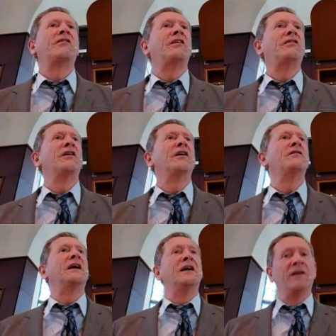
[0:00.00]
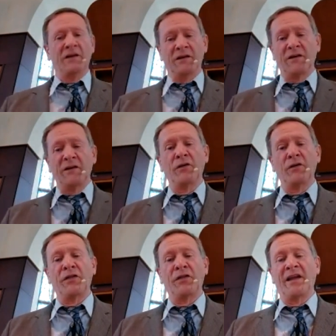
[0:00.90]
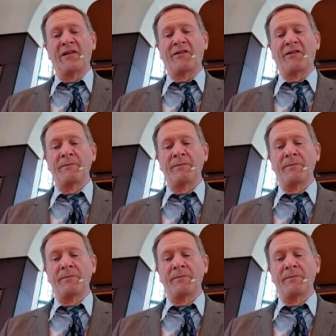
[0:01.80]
as deserving good things.